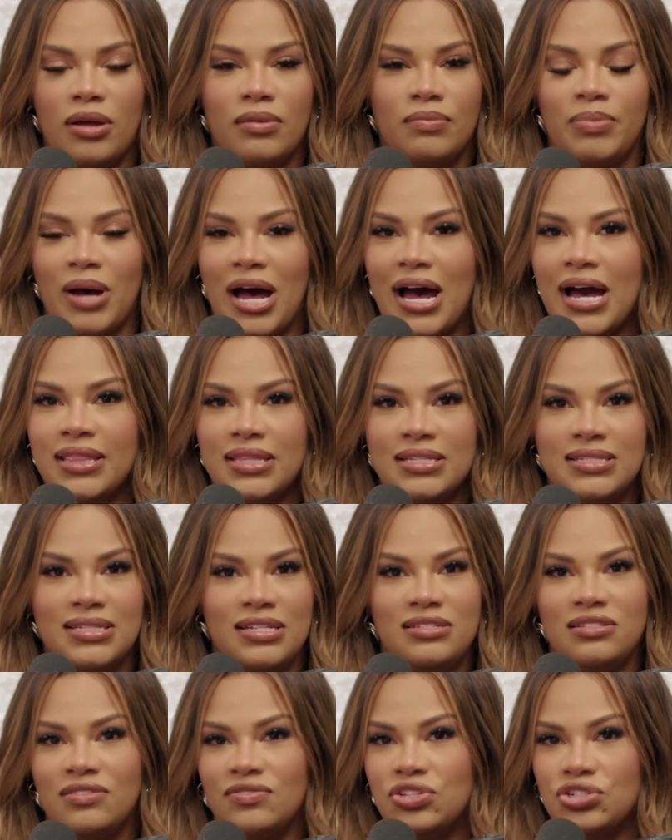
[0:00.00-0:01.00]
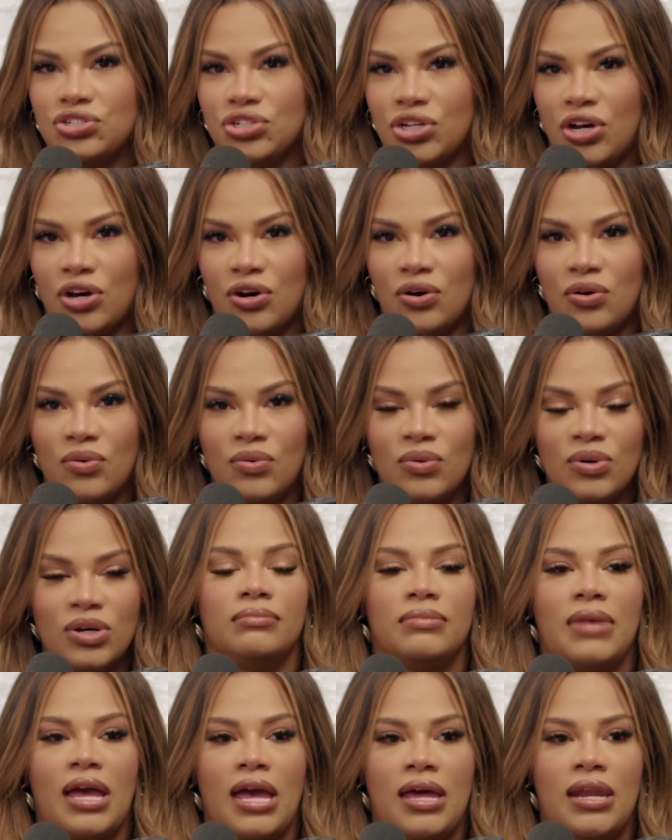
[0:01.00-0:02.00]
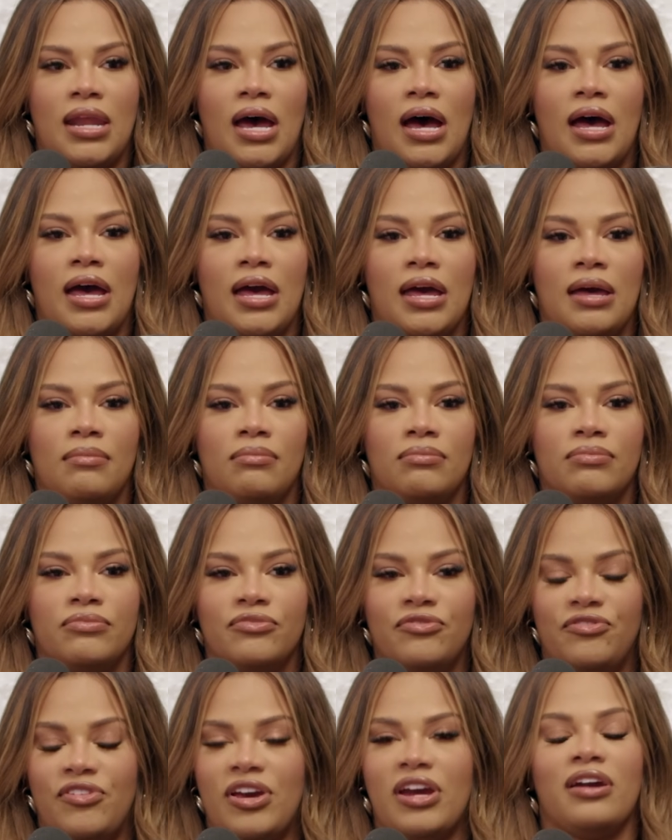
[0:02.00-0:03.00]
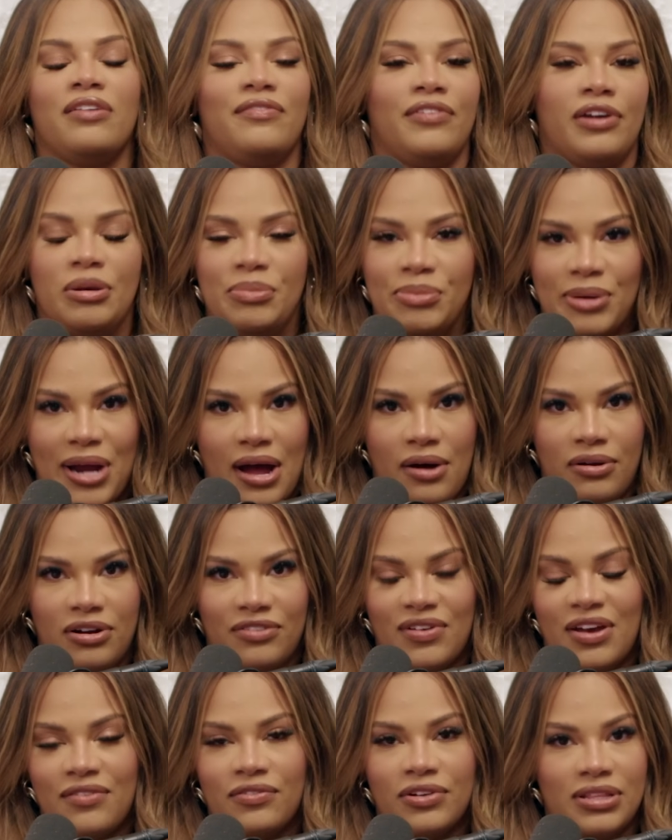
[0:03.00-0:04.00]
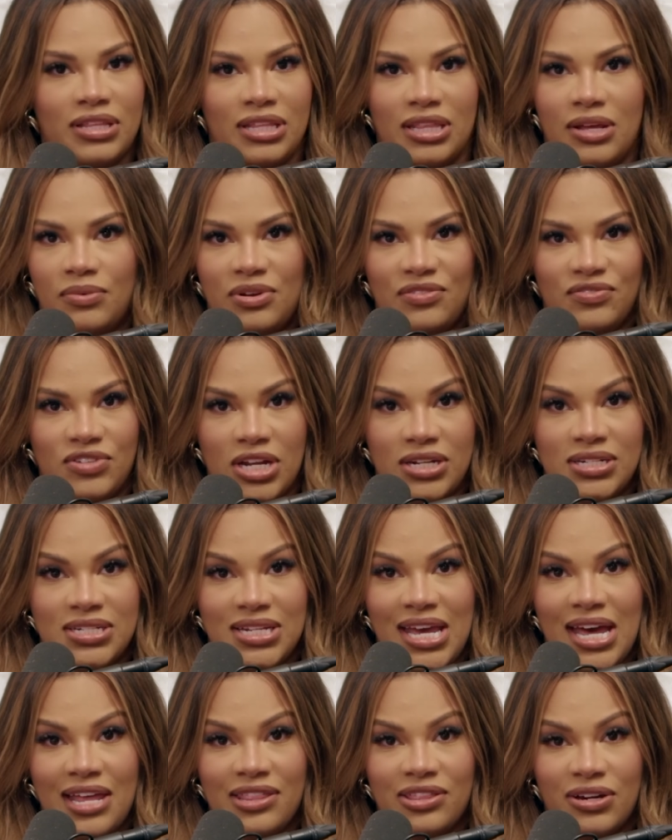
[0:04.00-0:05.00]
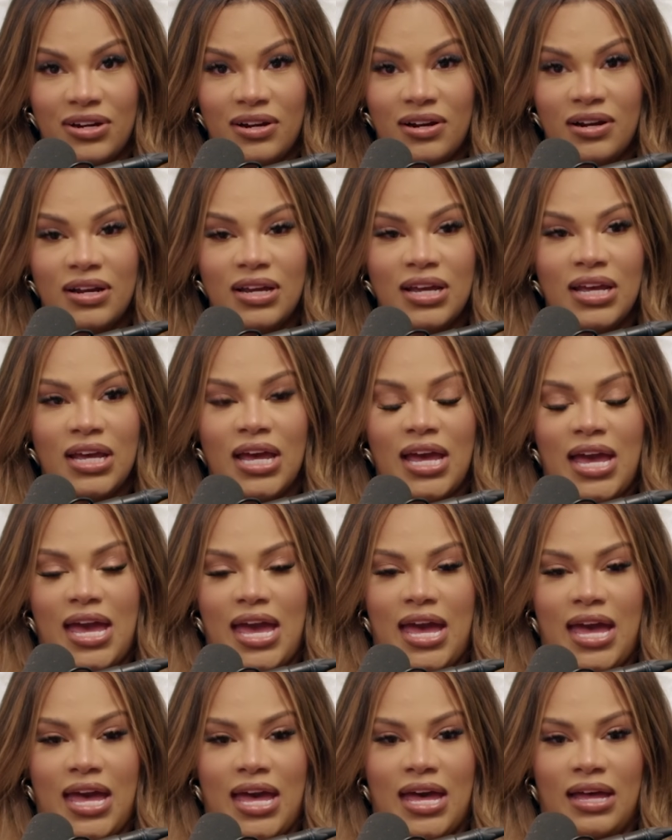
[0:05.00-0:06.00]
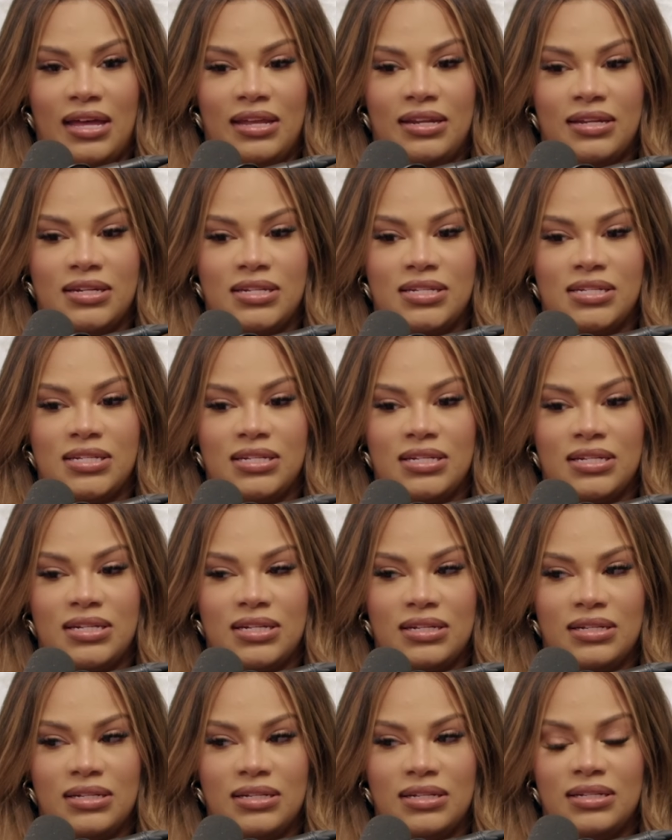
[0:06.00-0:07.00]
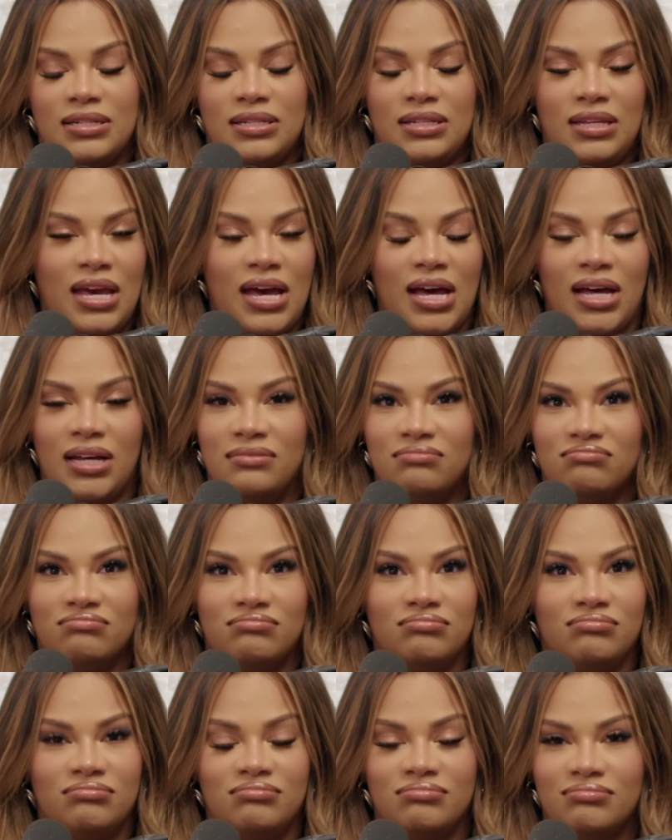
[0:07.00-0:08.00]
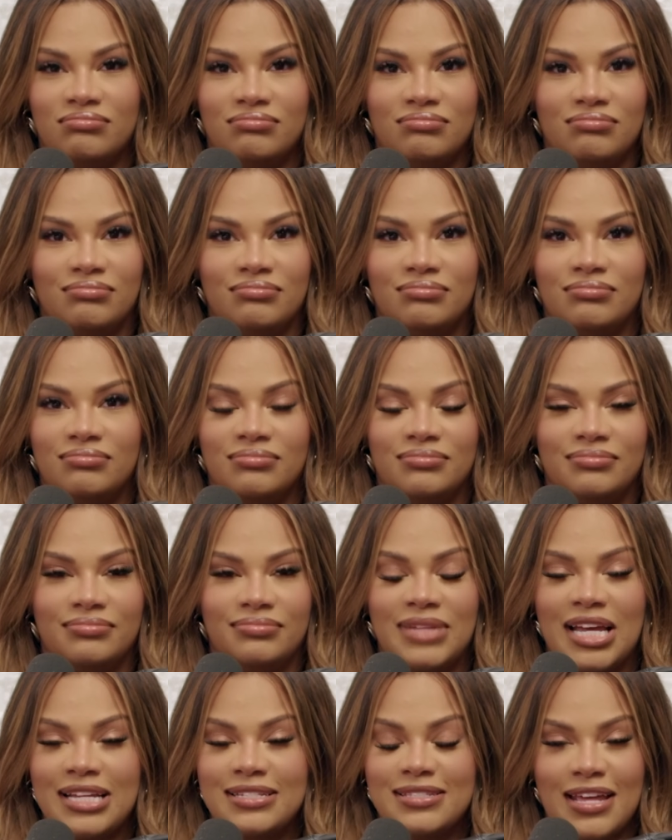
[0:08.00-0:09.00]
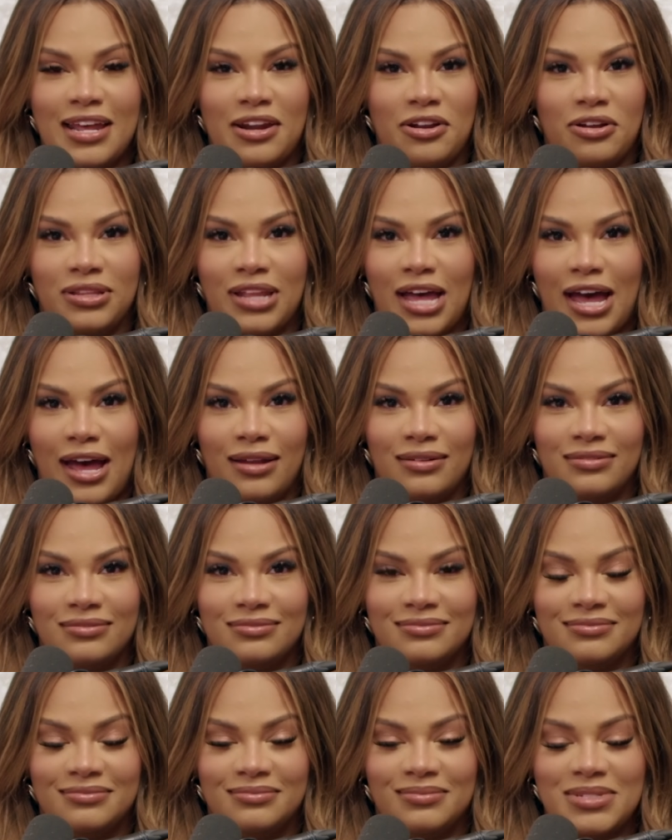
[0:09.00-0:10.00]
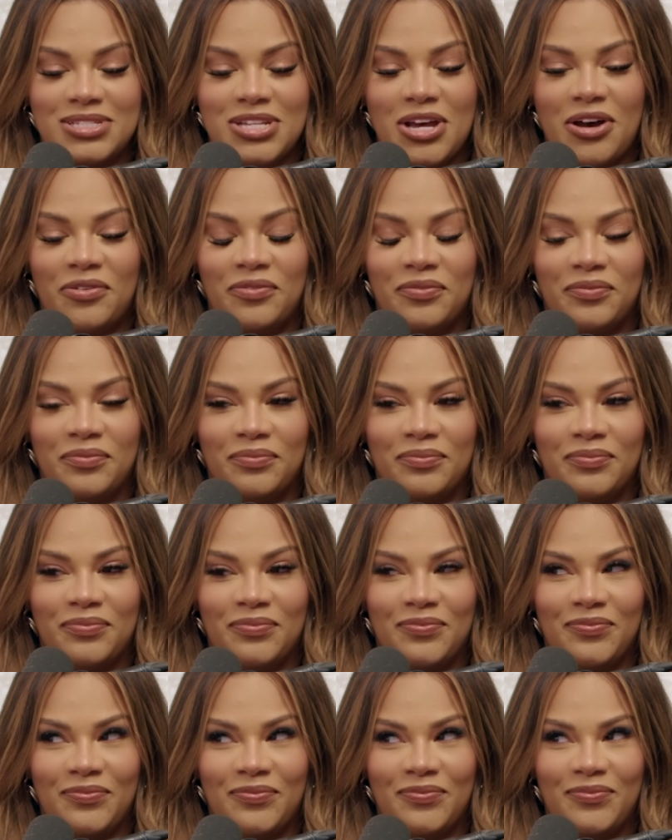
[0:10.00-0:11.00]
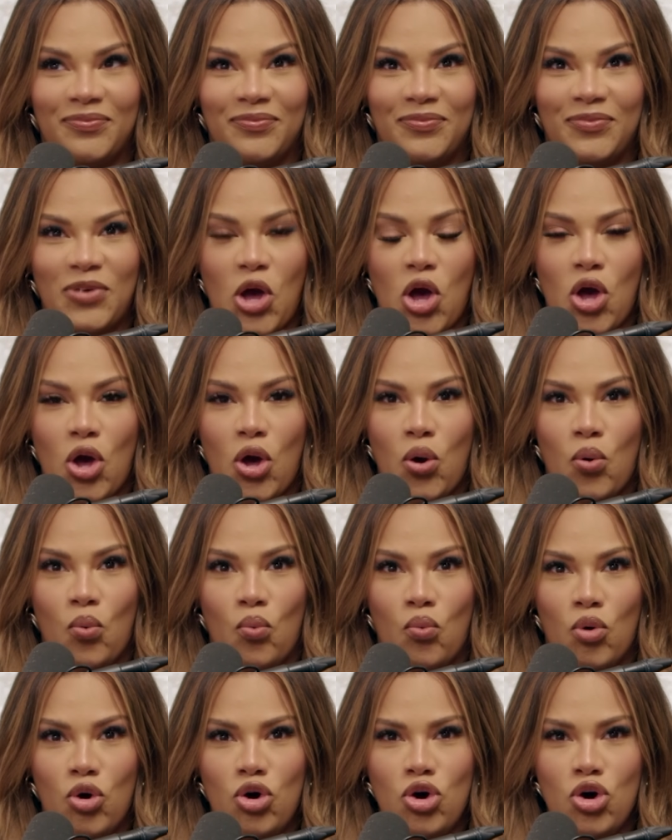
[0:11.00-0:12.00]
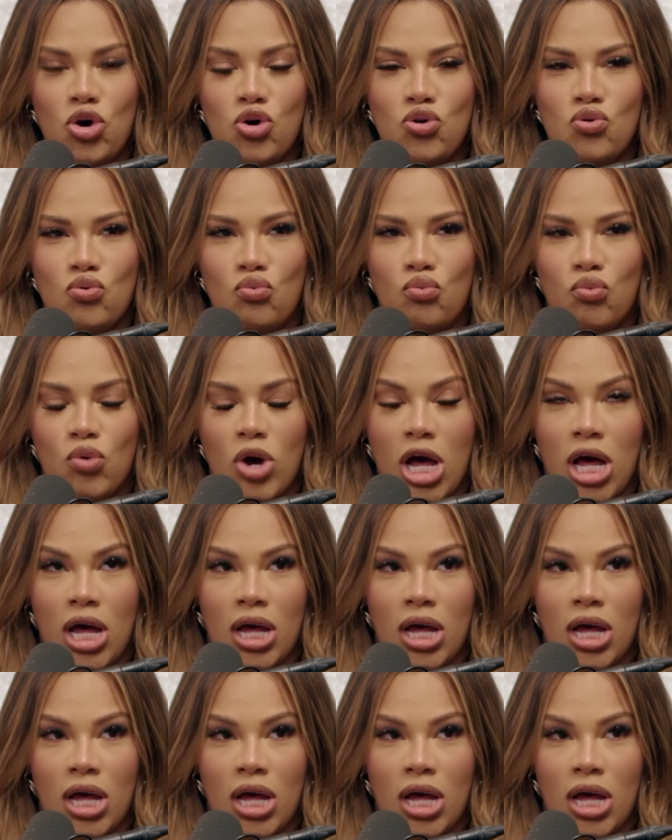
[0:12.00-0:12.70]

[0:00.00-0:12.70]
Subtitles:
behind the scenes of the show. And I am very, very proud of everything that we've done together. And yeah, that's that on that. So, woo,